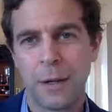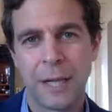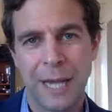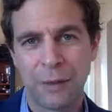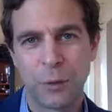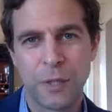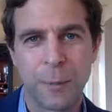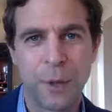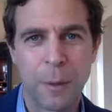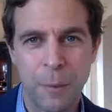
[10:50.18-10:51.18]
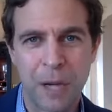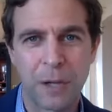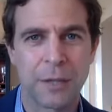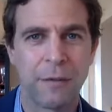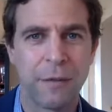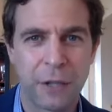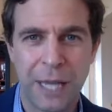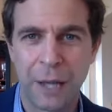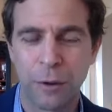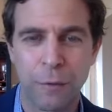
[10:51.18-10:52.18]
get through some of the bugs of filling
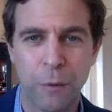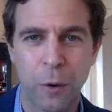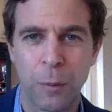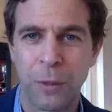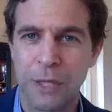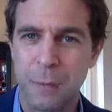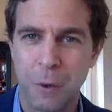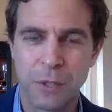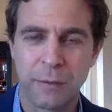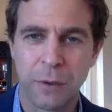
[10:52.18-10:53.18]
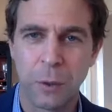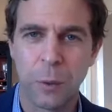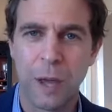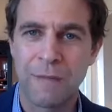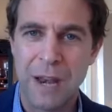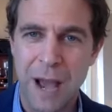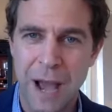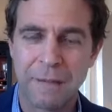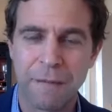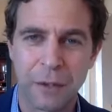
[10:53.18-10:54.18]
out the form because most of you have
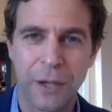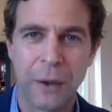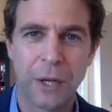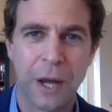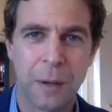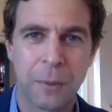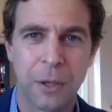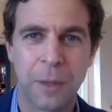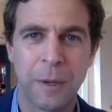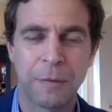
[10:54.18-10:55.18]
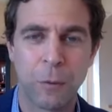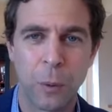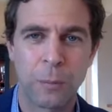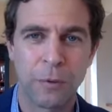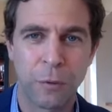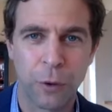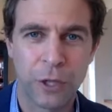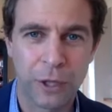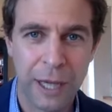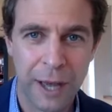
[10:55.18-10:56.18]
not filled out an unemployment form before in
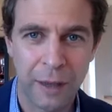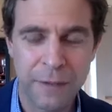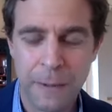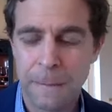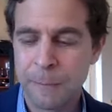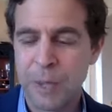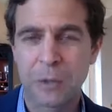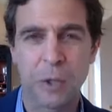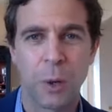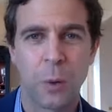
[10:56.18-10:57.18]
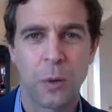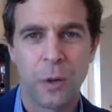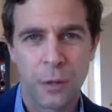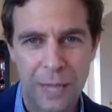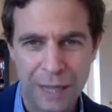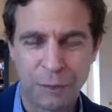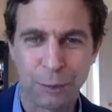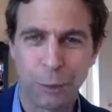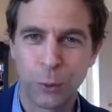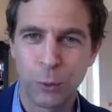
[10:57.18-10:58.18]
your lives. So get
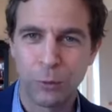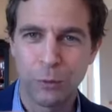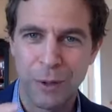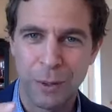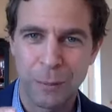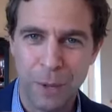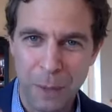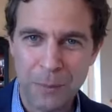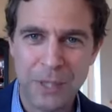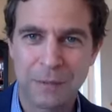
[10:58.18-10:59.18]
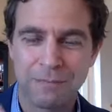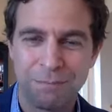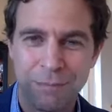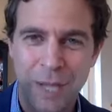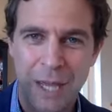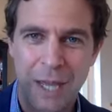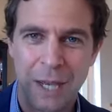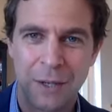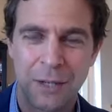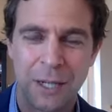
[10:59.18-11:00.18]
through the bumps
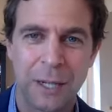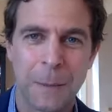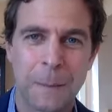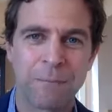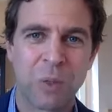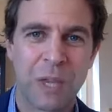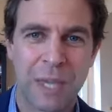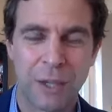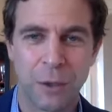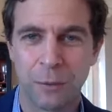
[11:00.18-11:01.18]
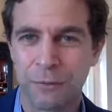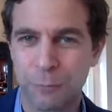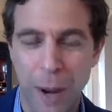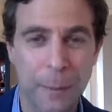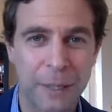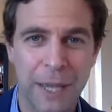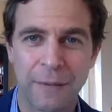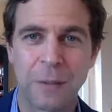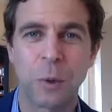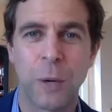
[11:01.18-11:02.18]
and uh, you'll probably have
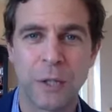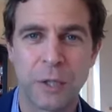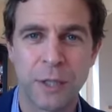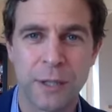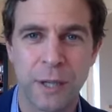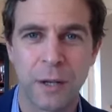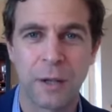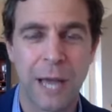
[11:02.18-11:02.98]
some questions and it'll